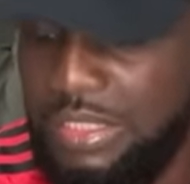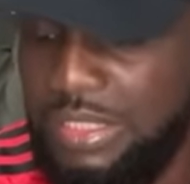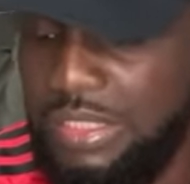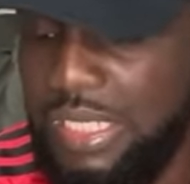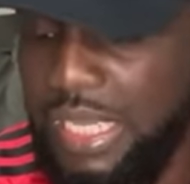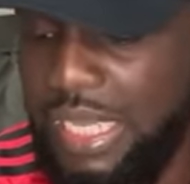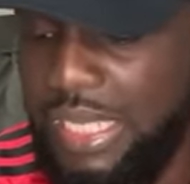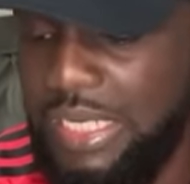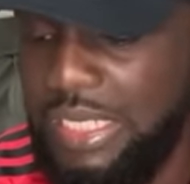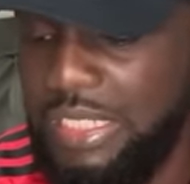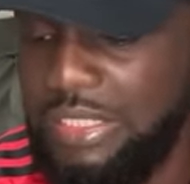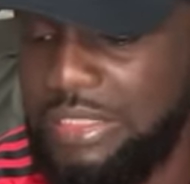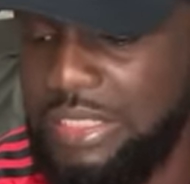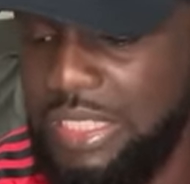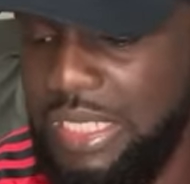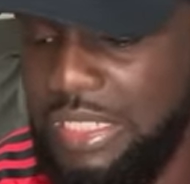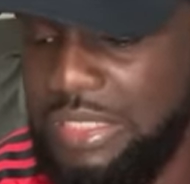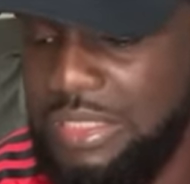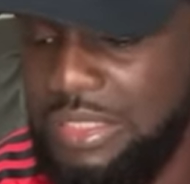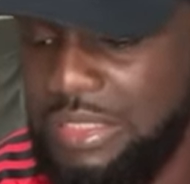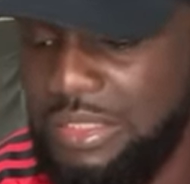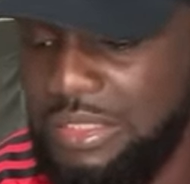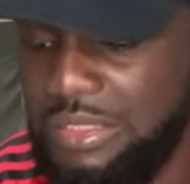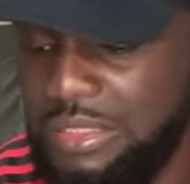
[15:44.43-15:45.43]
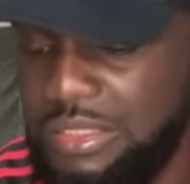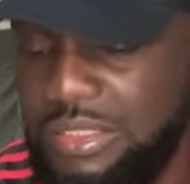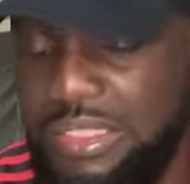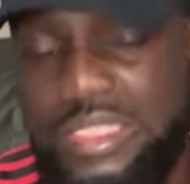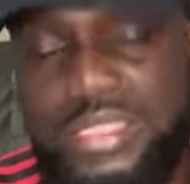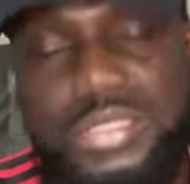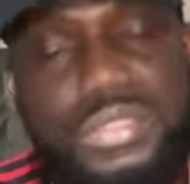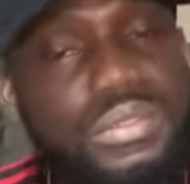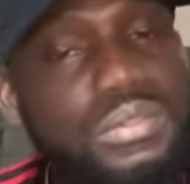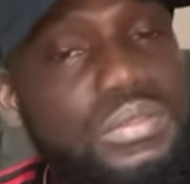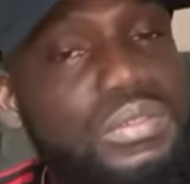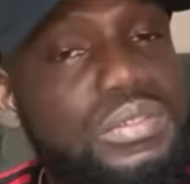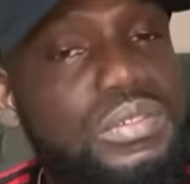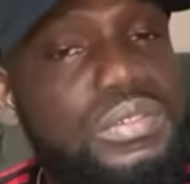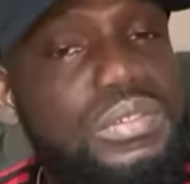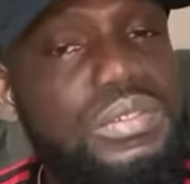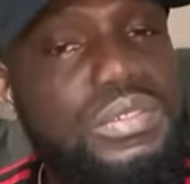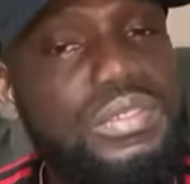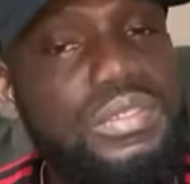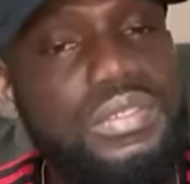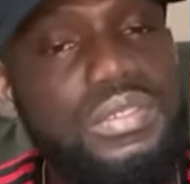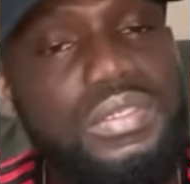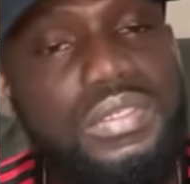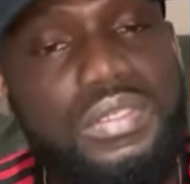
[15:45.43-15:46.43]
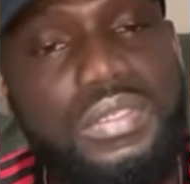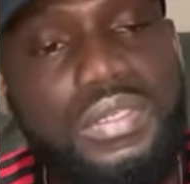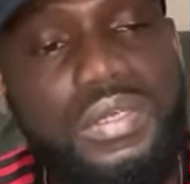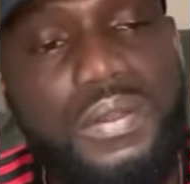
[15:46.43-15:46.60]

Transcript: You understand? Stick to